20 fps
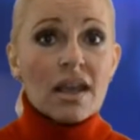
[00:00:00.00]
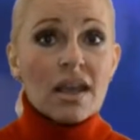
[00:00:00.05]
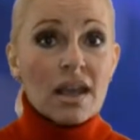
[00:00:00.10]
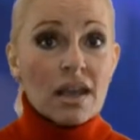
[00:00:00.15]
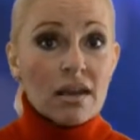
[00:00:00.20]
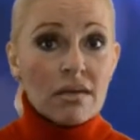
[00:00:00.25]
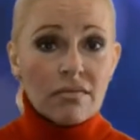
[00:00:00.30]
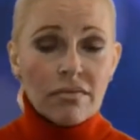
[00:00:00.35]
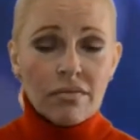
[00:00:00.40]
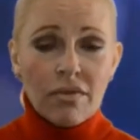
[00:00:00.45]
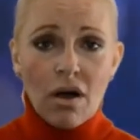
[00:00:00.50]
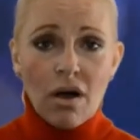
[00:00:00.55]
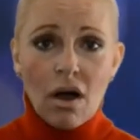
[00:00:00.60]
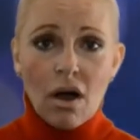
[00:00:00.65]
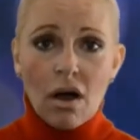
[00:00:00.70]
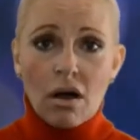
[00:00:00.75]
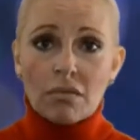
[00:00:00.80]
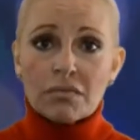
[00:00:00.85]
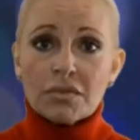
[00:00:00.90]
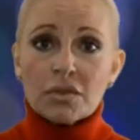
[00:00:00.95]

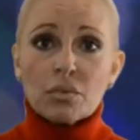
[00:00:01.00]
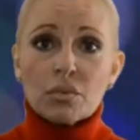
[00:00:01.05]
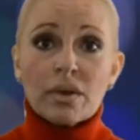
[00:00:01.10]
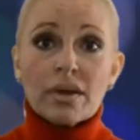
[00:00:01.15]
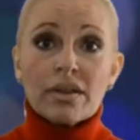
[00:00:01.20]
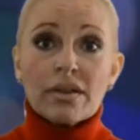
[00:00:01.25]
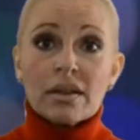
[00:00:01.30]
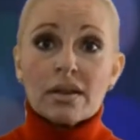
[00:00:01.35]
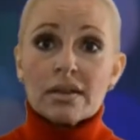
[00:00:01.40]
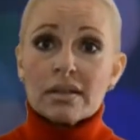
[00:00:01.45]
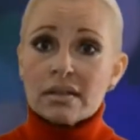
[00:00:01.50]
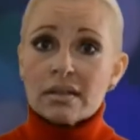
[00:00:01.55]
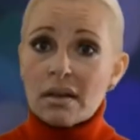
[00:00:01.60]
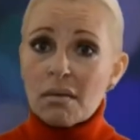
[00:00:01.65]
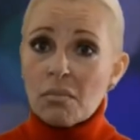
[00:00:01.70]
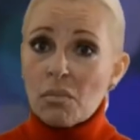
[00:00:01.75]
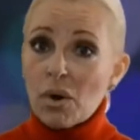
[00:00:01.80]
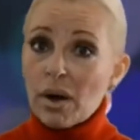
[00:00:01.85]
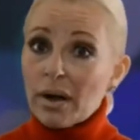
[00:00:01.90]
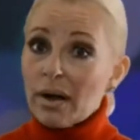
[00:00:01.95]
involved with
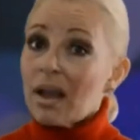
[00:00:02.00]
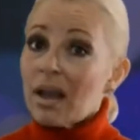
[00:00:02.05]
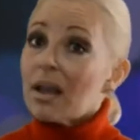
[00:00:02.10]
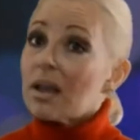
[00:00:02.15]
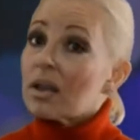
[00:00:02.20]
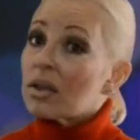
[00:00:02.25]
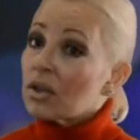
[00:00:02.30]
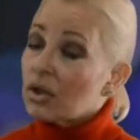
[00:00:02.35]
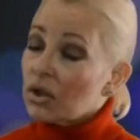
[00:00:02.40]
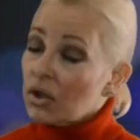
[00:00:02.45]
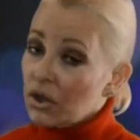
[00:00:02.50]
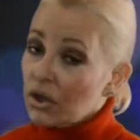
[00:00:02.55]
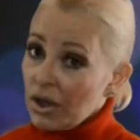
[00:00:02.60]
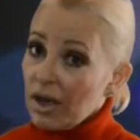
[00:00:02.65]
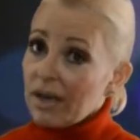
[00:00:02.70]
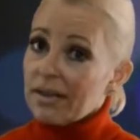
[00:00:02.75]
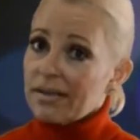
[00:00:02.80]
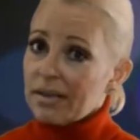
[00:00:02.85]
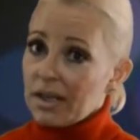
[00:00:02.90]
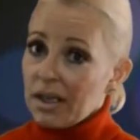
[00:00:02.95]
someone
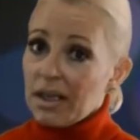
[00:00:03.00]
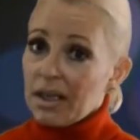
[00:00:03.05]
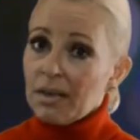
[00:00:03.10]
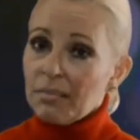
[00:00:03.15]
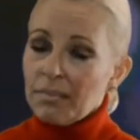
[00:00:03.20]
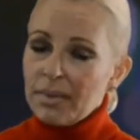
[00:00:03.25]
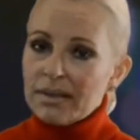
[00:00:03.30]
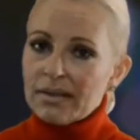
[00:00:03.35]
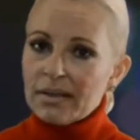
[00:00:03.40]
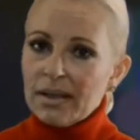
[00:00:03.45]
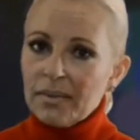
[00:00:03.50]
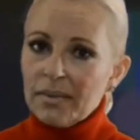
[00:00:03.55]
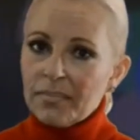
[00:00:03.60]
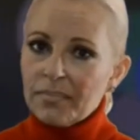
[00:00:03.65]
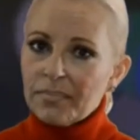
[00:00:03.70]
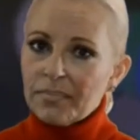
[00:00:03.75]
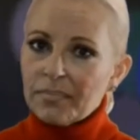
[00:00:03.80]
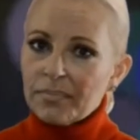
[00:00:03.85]
just to keep busy.